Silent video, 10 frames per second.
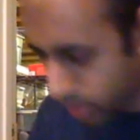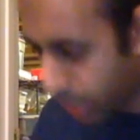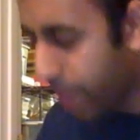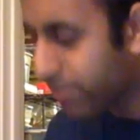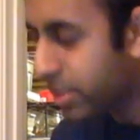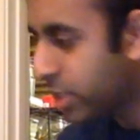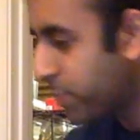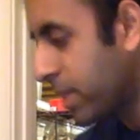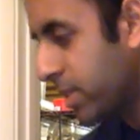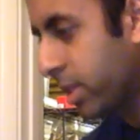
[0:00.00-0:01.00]
lot of empty
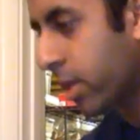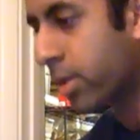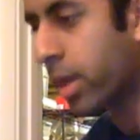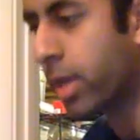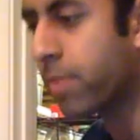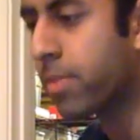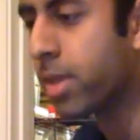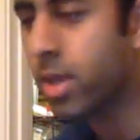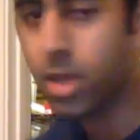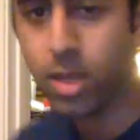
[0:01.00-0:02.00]
space here that can
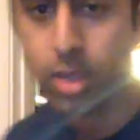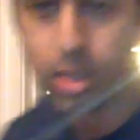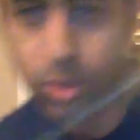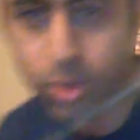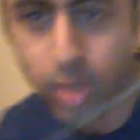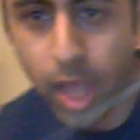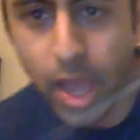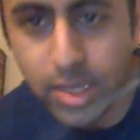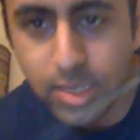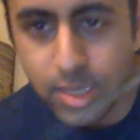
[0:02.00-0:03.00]
be
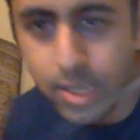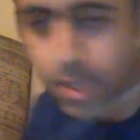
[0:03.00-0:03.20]
utilized.